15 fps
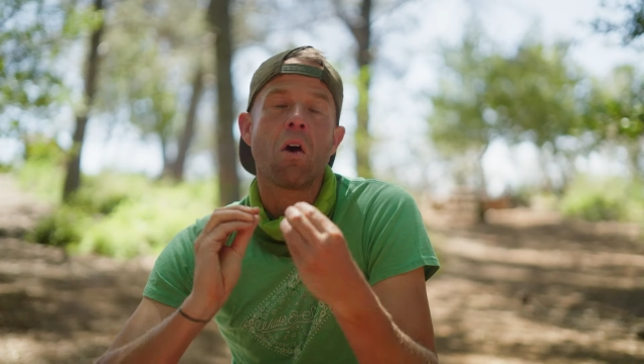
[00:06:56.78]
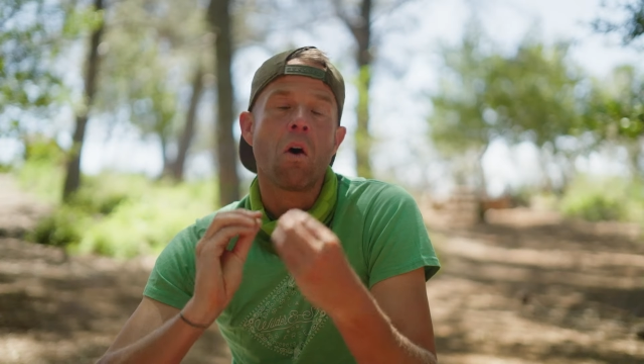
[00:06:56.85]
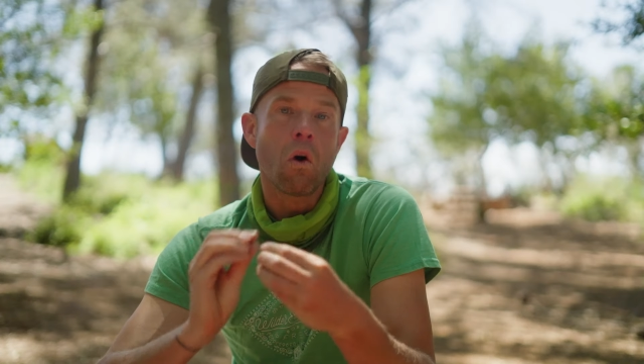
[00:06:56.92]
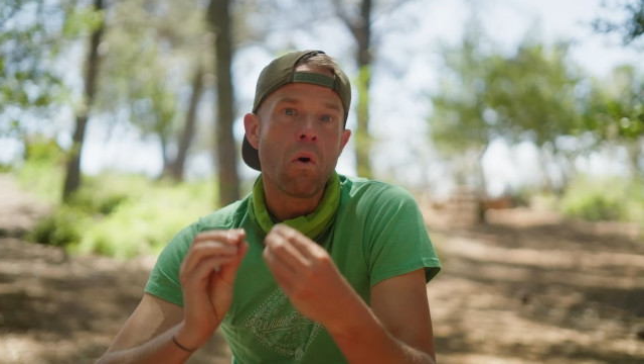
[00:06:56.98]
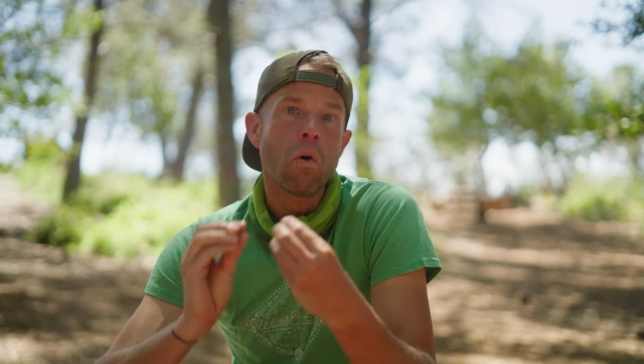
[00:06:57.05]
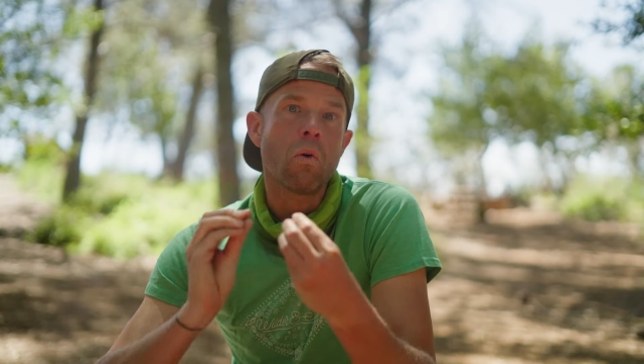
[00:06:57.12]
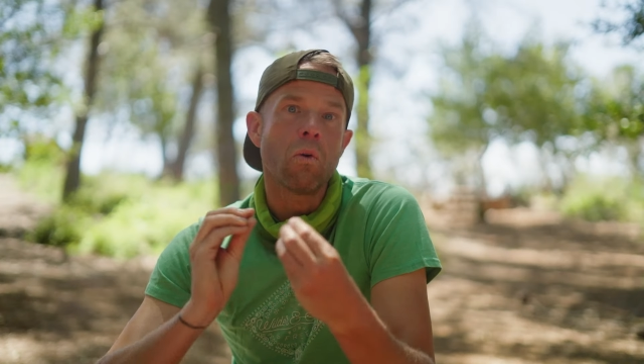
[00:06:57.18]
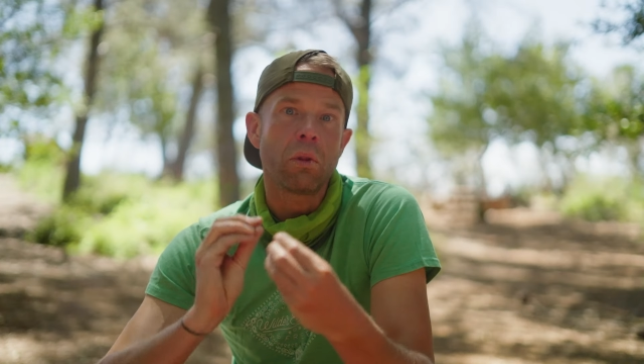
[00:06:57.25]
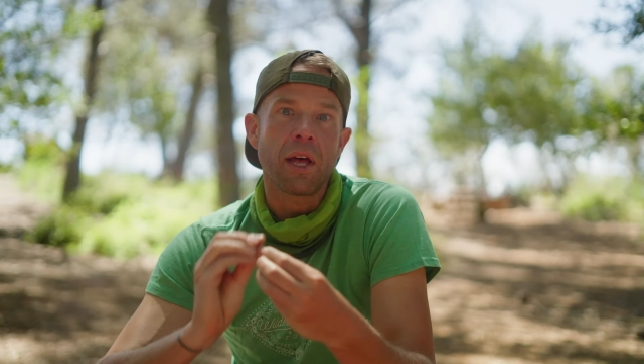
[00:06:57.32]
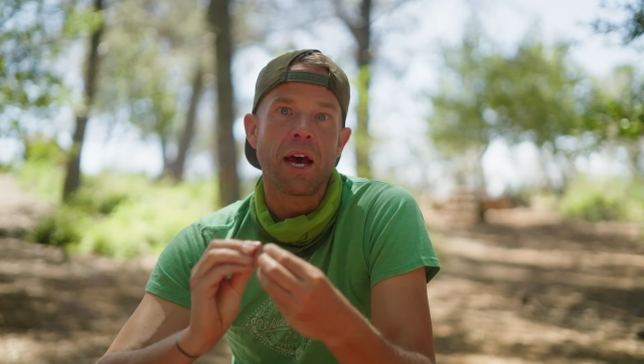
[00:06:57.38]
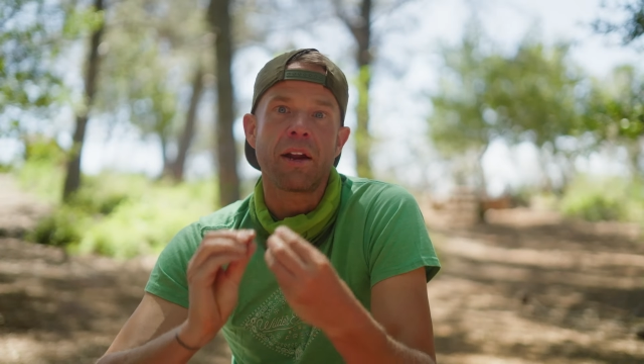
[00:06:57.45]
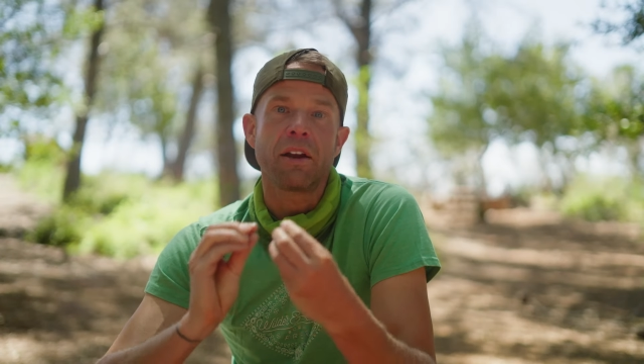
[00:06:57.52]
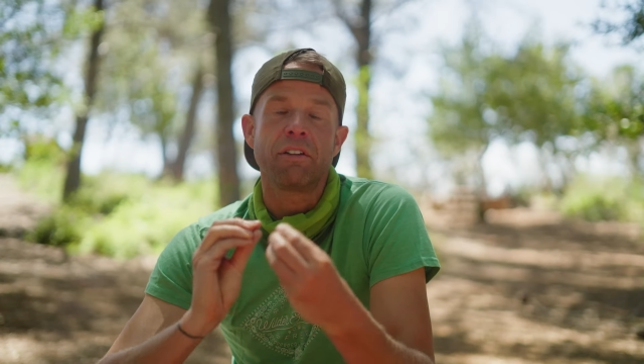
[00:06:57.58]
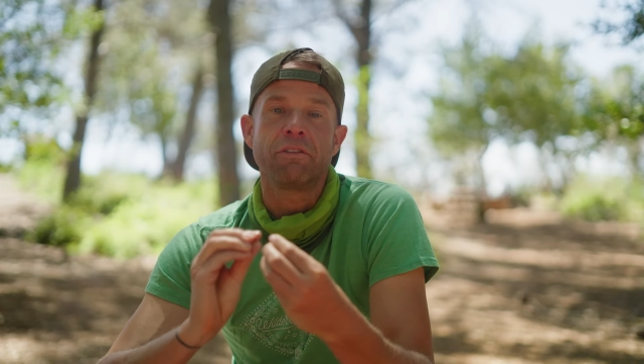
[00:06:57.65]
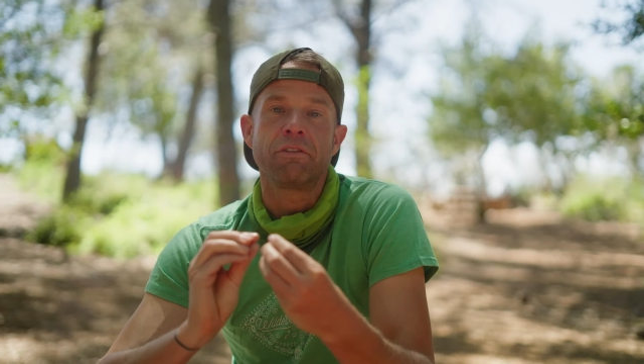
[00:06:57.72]
whole
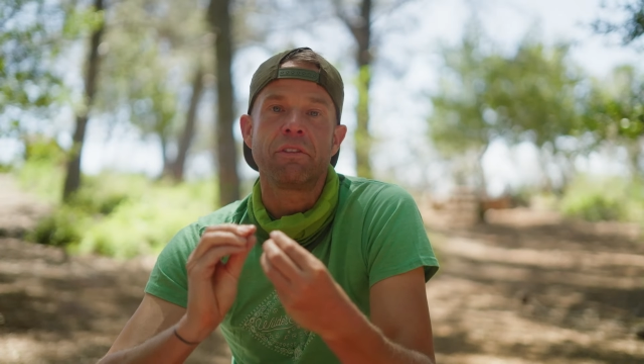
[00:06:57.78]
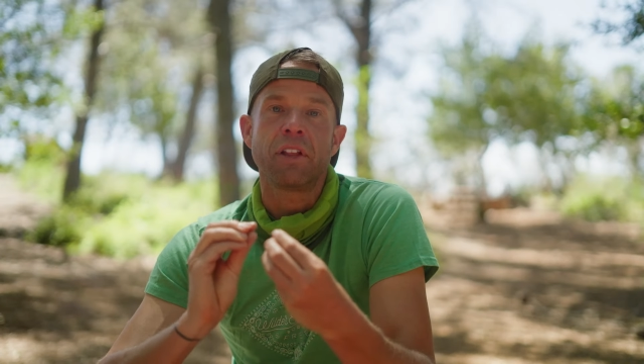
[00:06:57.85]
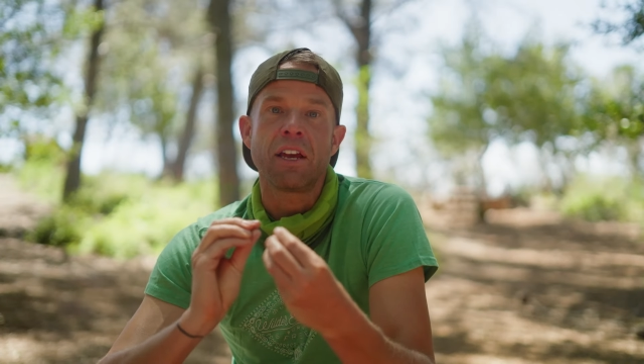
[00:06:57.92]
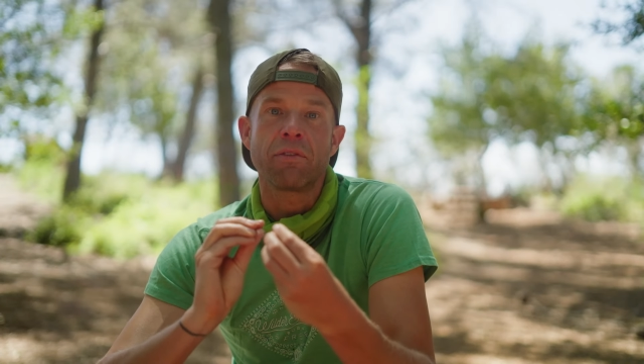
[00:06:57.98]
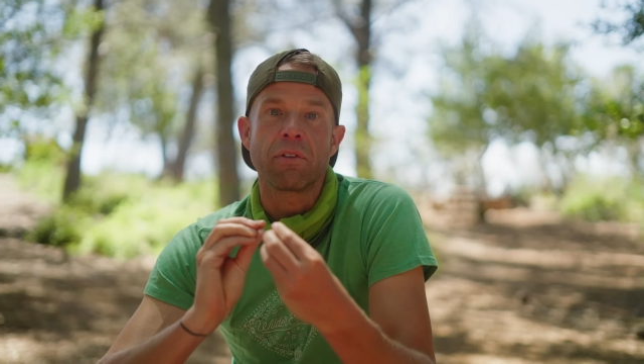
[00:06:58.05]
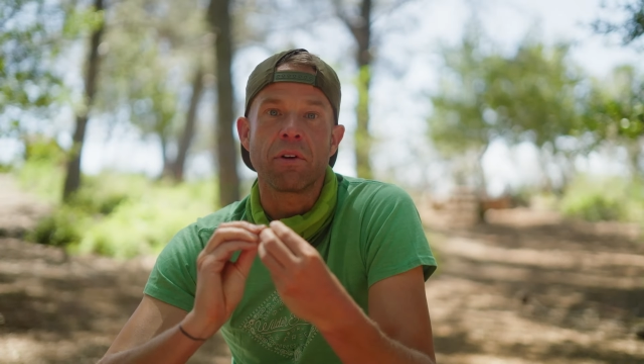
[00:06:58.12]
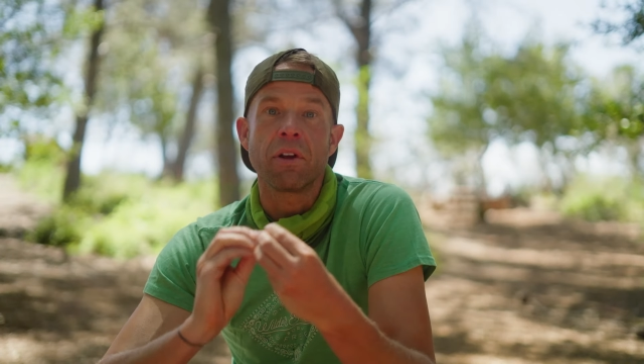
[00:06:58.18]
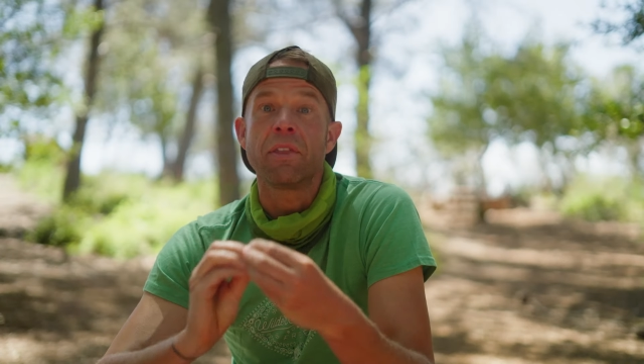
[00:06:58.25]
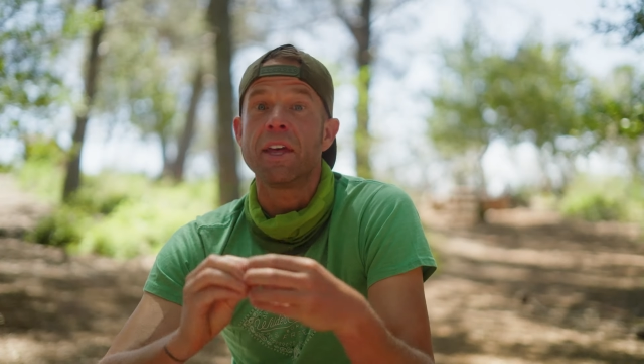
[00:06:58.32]
lot of flavor